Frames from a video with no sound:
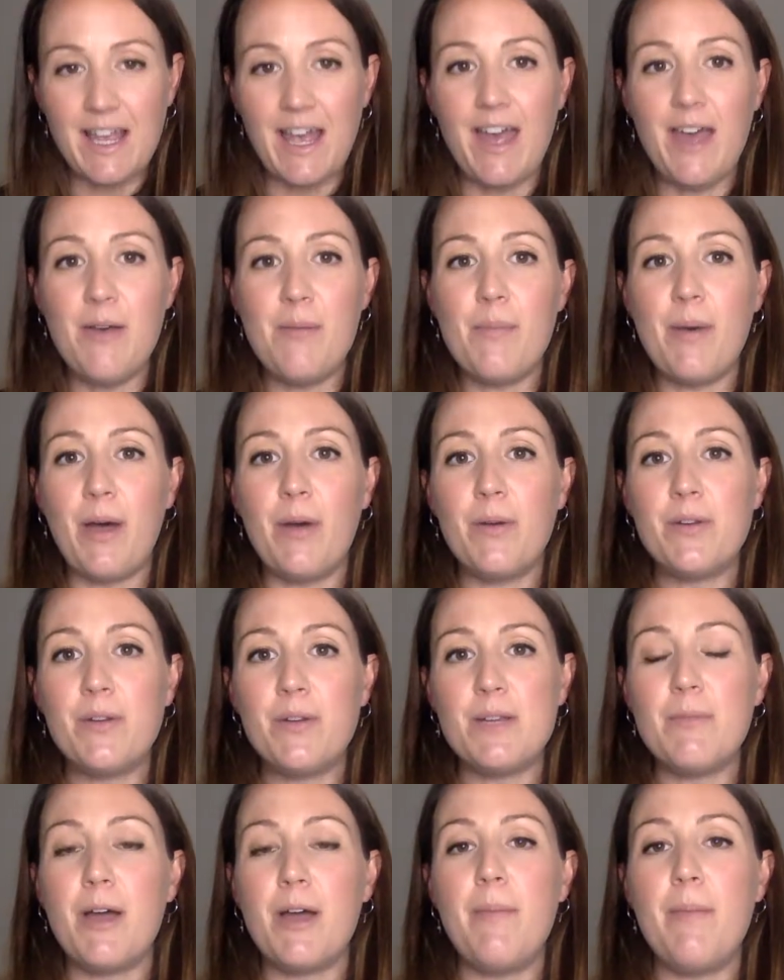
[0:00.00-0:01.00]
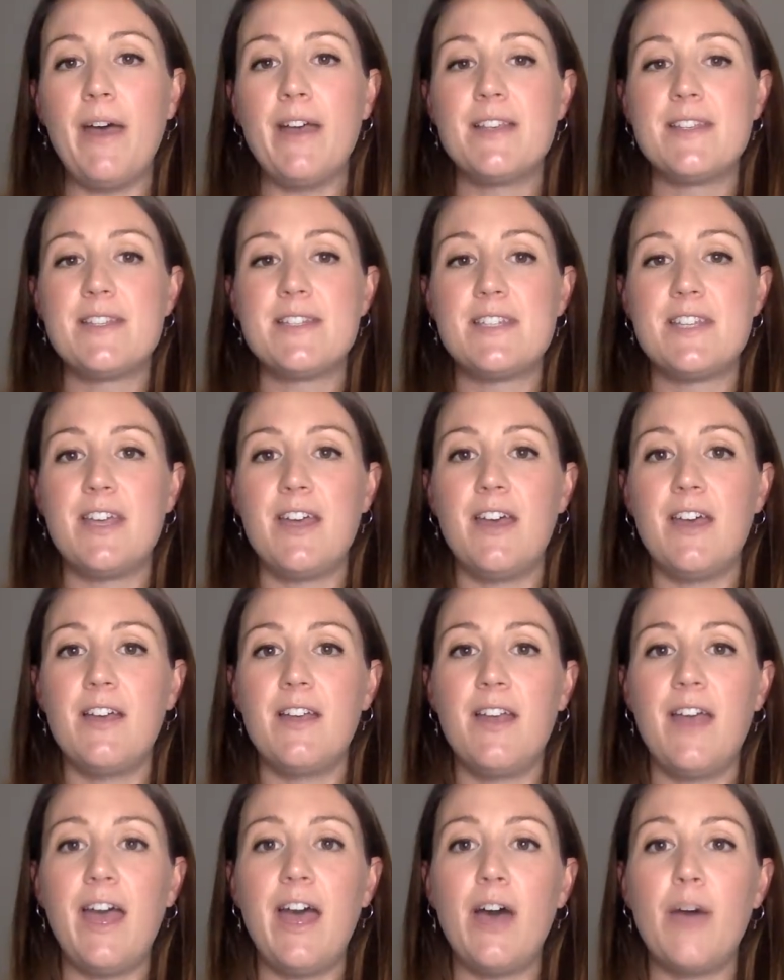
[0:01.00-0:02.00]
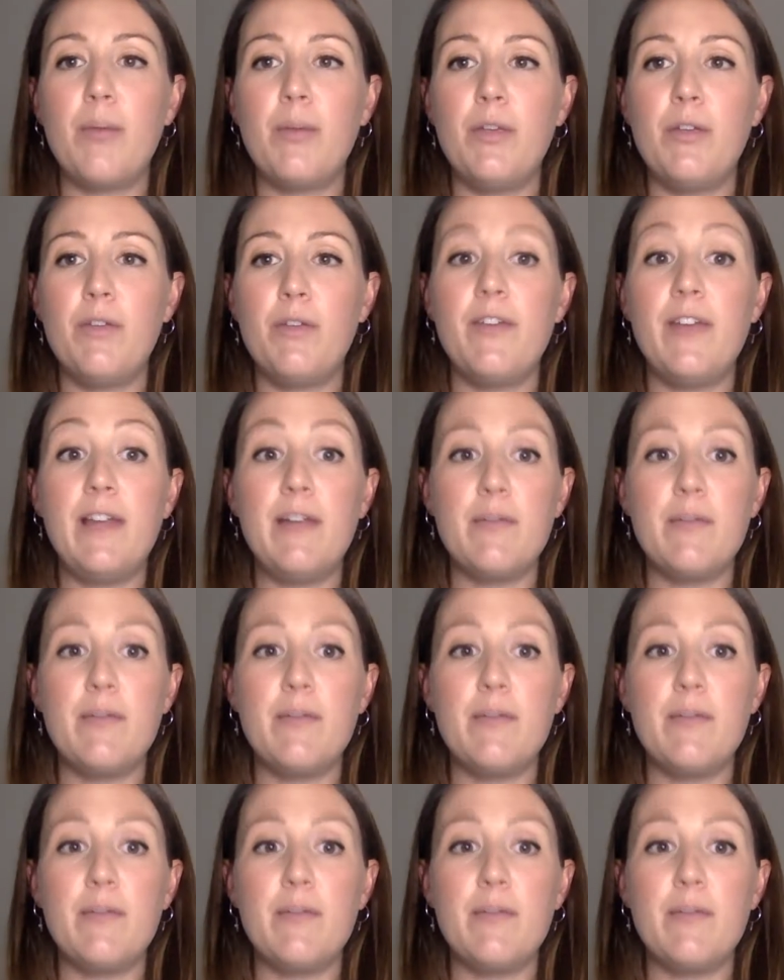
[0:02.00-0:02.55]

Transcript: um, but I'll do my best to help you feel